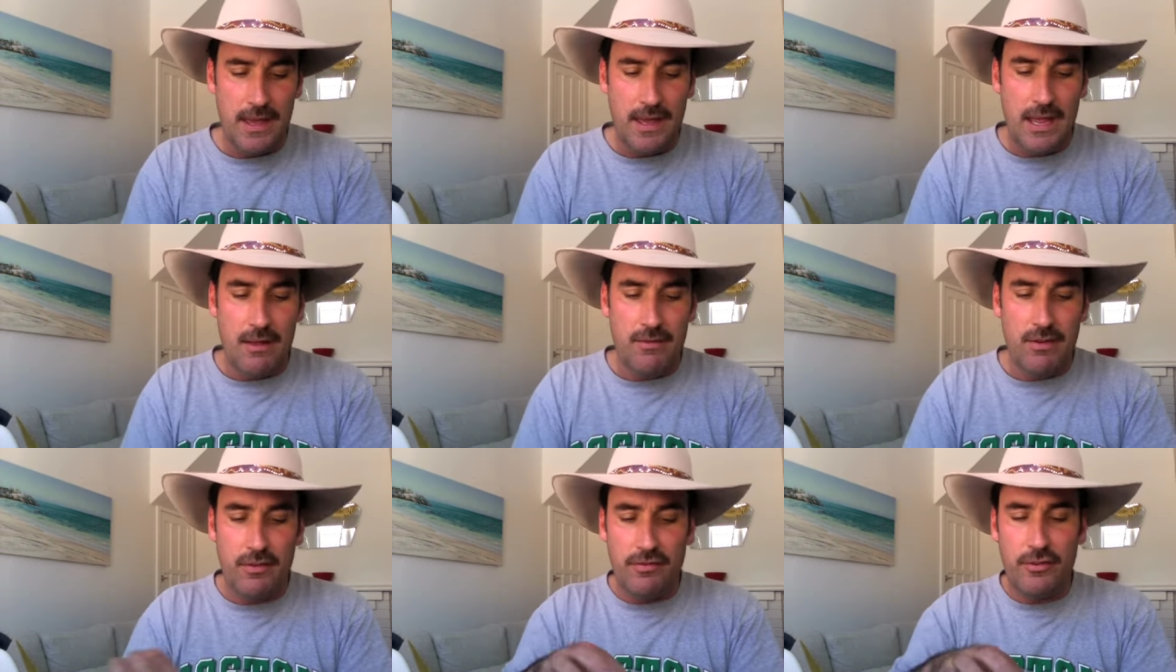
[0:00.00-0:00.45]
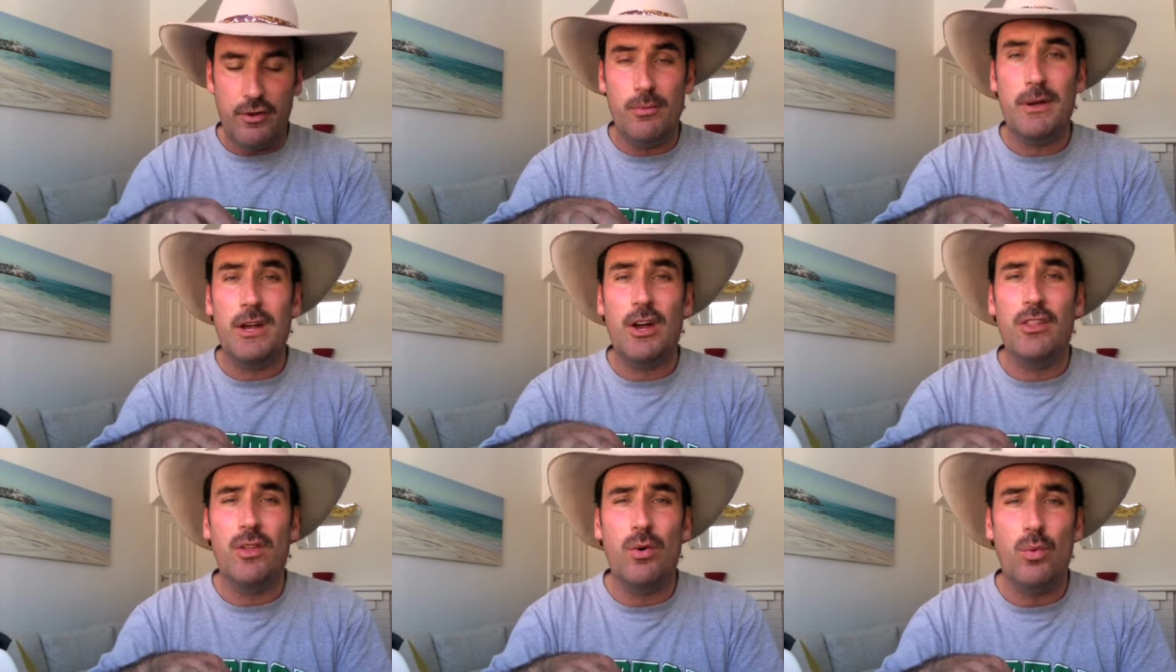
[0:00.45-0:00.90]
If you're
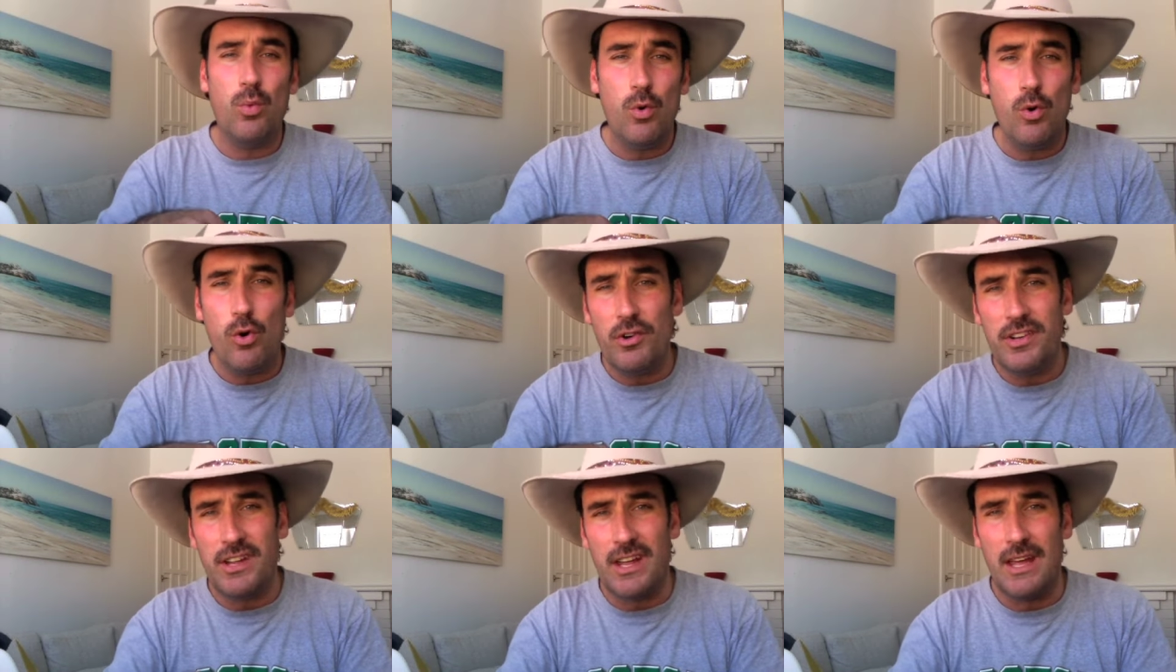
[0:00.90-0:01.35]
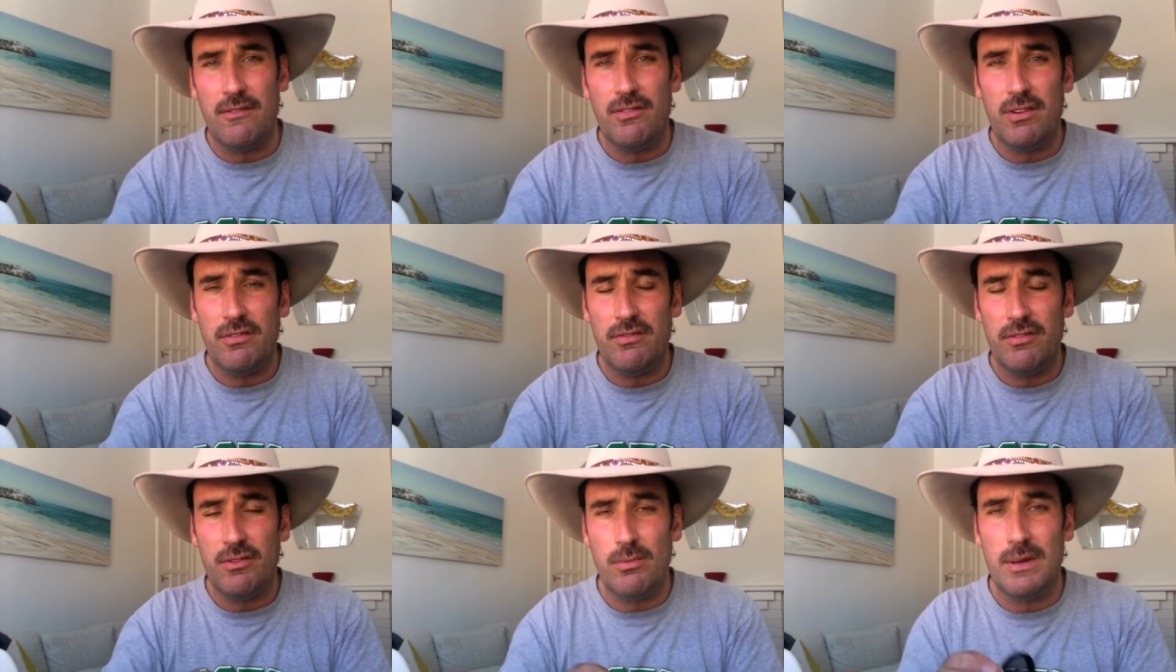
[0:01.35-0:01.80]
filming on the water, if
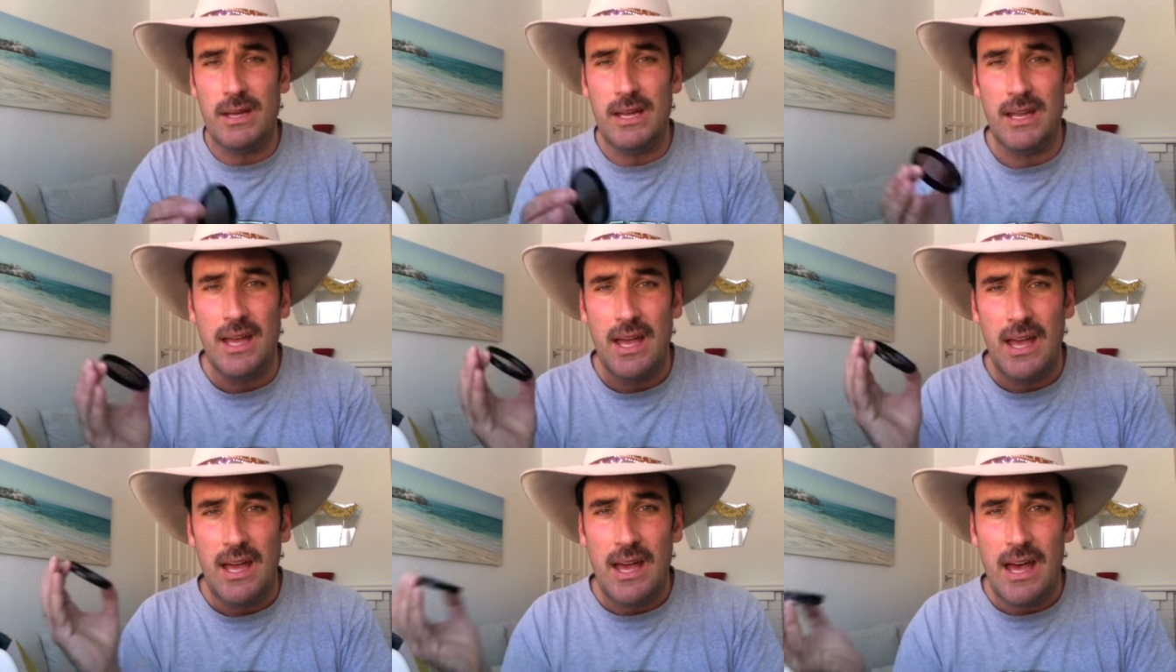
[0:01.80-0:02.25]
you're filming